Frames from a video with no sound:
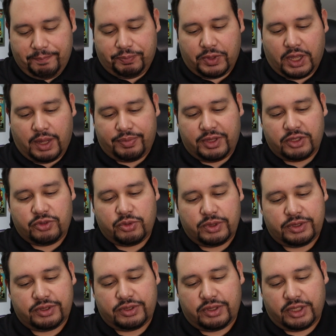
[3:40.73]
This
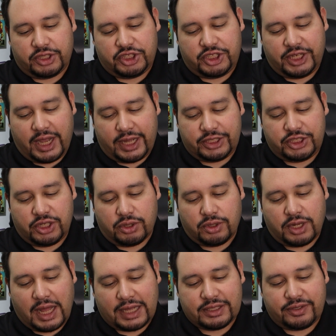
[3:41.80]
was the G.I. Joe
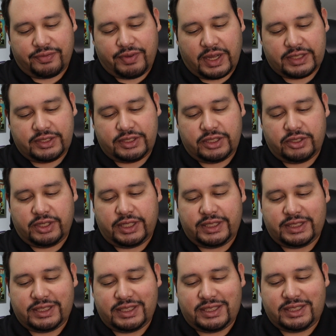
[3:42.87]
Classified
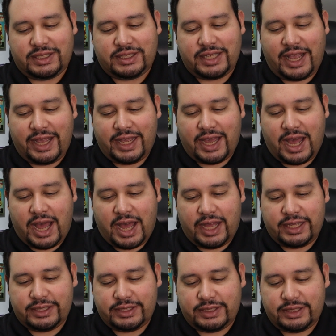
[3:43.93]
Series Snake
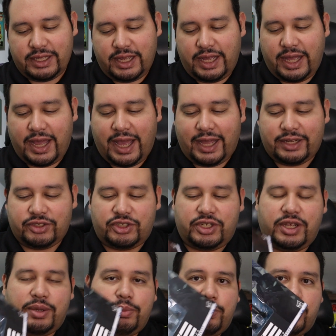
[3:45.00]
Eyes and
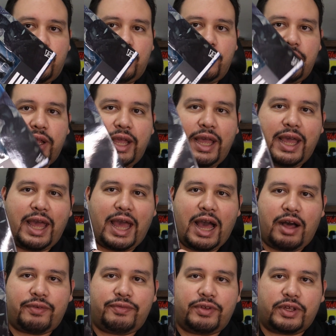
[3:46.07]
Timber
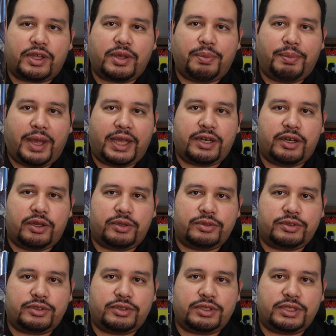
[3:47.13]
Alpha
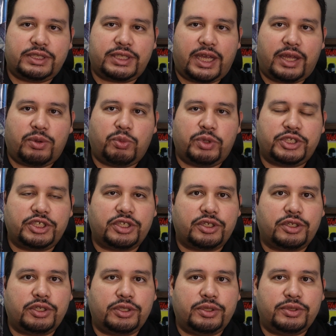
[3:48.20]
Commandos set, which
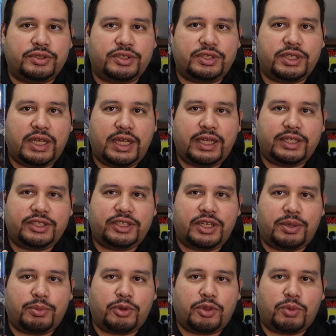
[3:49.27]
includes
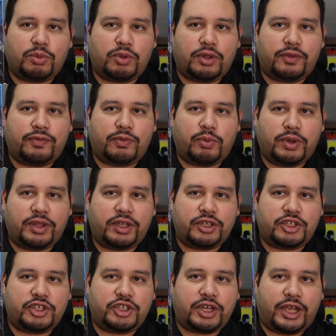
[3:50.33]
Timber the Wolf with a
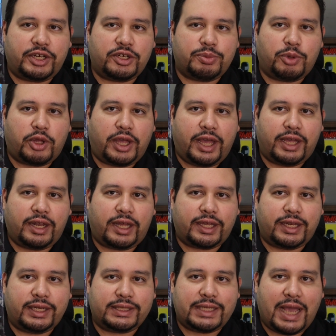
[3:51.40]
changeable head,
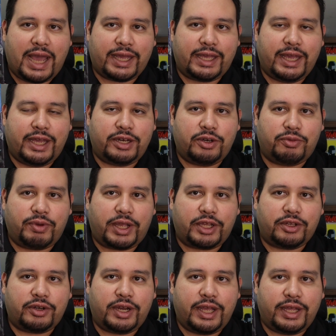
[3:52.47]
like an attack head and a
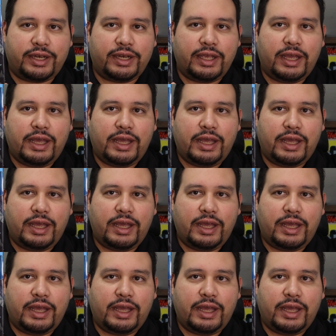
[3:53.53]
regular head,